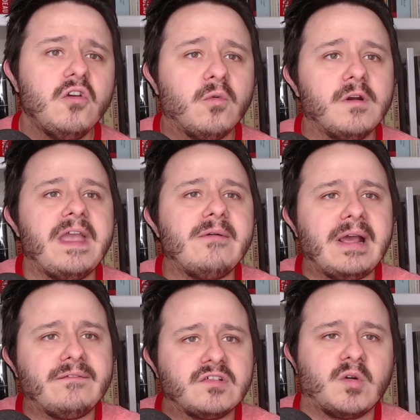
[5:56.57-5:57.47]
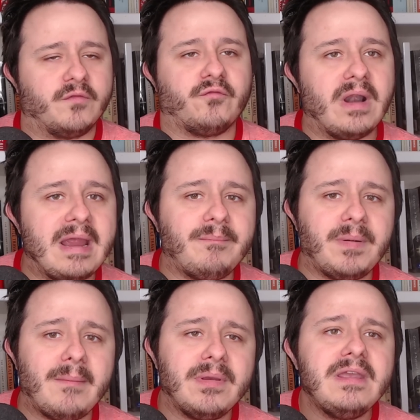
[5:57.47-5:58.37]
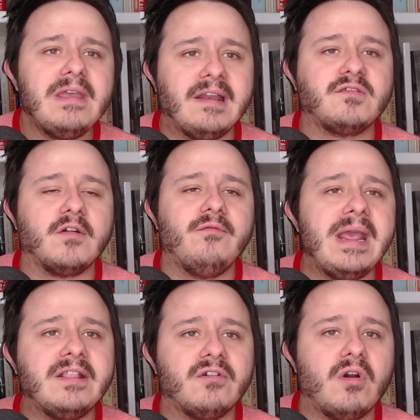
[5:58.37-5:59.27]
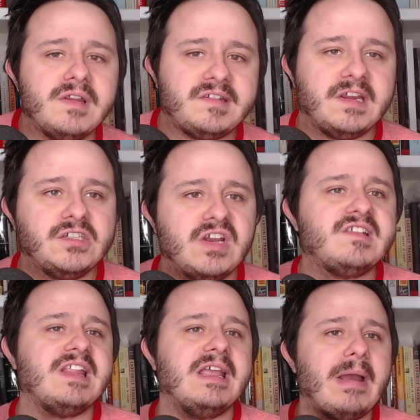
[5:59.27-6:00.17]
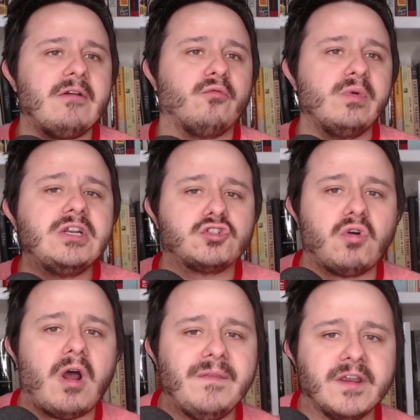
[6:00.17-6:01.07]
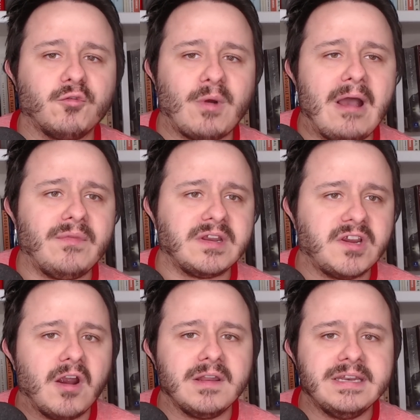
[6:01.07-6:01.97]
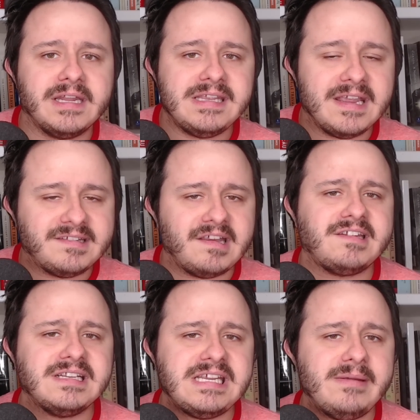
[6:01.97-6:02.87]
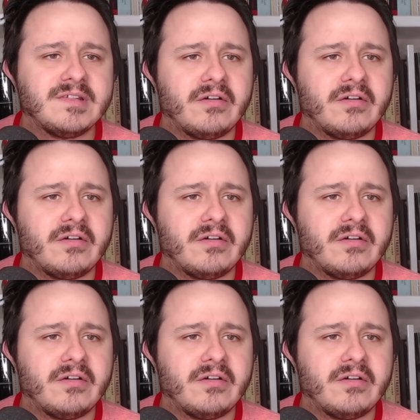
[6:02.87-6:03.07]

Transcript: where they would have to sort of ramp up and sort of make their own decisions, and they might retrod the ground that Garland and the existing team has